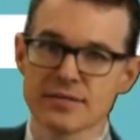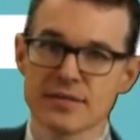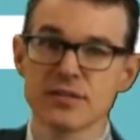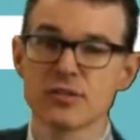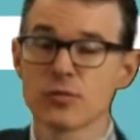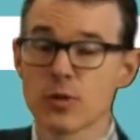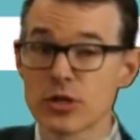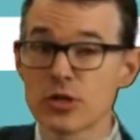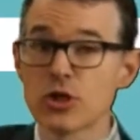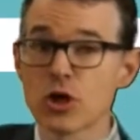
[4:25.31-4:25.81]
This
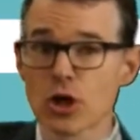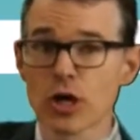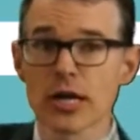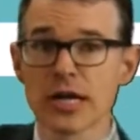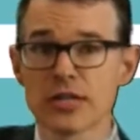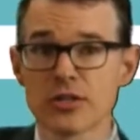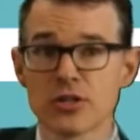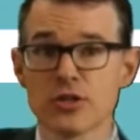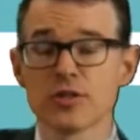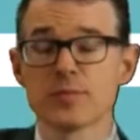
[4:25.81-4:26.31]
is what you're going
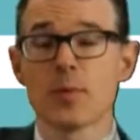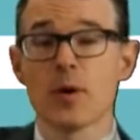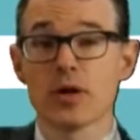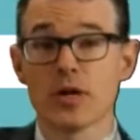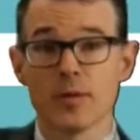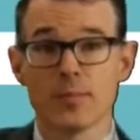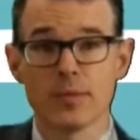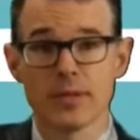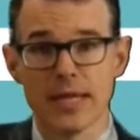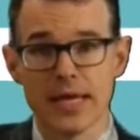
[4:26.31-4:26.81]
to do as part of
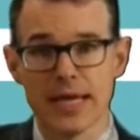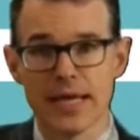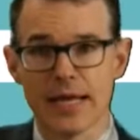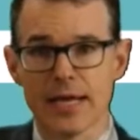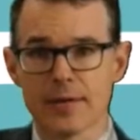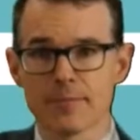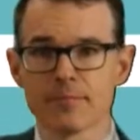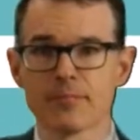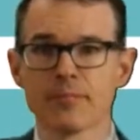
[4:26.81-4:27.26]
your planning.